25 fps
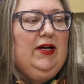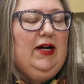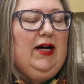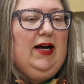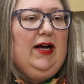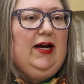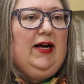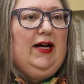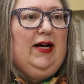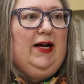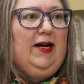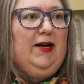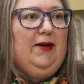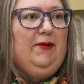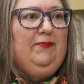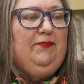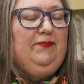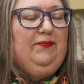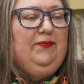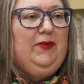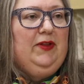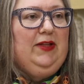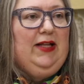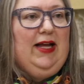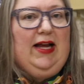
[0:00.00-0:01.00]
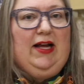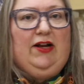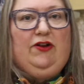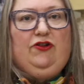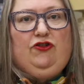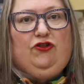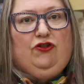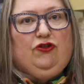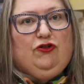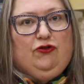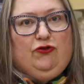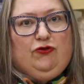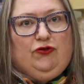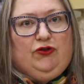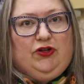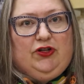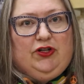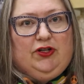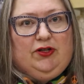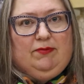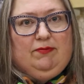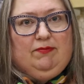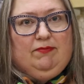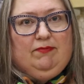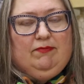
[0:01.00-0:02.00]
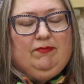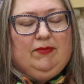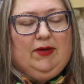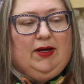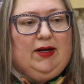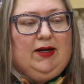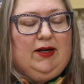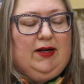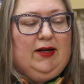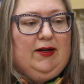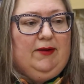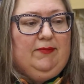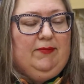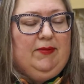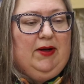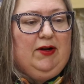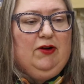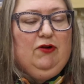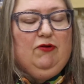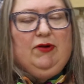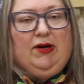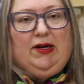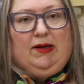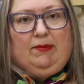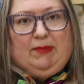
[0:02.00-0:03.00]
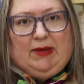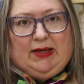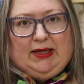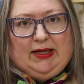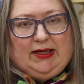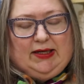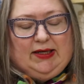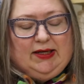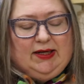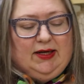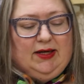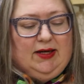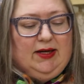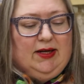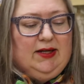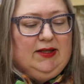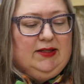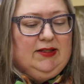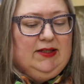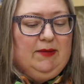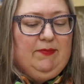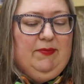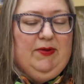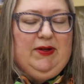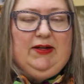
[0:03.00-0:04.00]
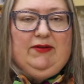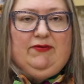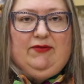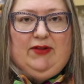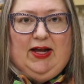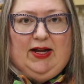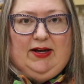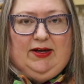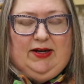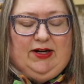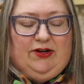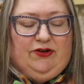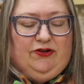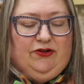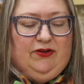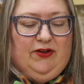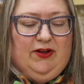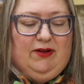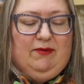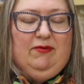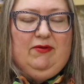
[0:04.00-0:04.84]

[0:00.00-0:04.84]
land use agreement, something of that nature.